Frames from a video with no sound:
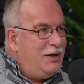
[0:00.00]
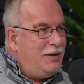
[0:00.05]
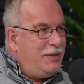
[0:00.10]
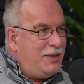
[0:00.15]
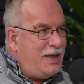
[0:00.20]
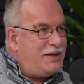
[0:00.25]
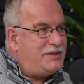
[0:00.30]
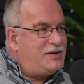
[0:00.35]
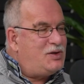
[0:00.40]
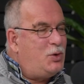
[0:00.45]

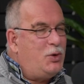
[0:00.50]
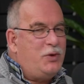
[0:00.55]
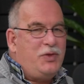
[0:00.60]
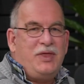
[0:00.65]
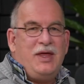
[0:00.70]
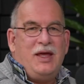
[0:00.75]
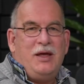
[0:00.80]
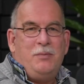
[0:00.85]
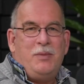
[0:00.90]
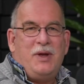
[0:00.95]
That's a good
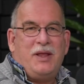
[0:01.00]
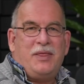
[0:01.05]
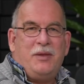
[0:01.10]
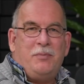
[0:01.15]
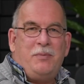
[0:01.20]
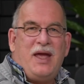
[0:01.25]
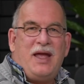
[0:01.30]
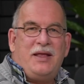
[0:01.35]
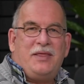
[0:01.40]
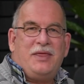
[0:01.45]
thing, but the
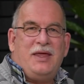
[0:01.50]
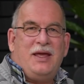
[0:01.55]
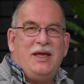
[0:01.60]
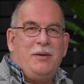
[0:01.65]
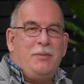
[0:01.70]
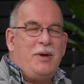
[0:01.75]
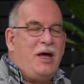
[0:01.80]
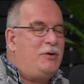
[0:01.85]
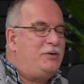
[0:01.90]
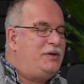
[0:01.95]
bad thing
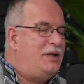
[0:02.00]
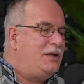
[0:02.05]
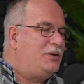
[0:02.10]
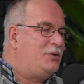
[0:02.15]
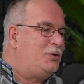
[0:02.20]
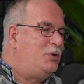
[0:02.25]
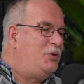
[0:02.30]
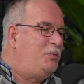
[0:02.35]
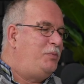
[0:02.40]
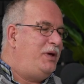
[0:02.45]
about it
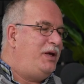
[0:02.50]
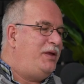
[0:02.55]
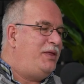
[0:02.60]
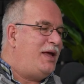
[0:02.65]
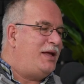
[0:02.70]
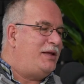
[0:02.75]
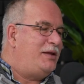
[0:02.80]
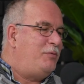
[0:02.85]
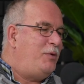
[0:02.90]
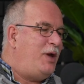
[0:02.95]
could be
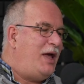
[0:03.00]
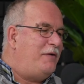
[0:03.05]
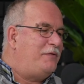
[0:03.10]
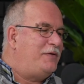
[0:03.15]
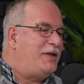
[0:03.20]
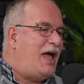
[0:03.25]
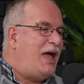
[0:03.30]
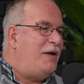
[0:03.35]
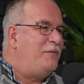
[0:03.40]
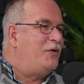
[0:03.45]
that we have
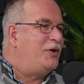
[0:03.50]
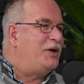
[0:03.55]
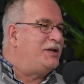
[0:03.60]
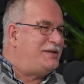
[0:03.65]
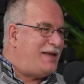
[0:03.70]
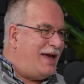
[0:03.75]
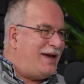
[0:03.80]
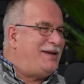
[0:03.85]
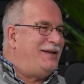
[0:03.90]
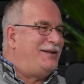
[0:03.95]
time for a
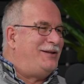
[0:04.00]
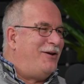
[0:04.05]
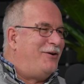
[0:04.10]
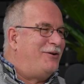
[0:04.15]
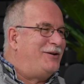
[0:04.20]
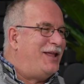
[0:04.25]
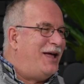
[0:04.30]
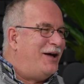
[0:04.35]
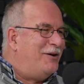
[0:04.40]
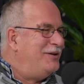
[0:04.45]
second
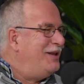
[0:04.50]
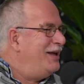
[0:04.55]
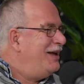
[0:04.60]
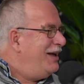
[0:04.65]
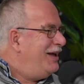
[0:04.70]
lockdown.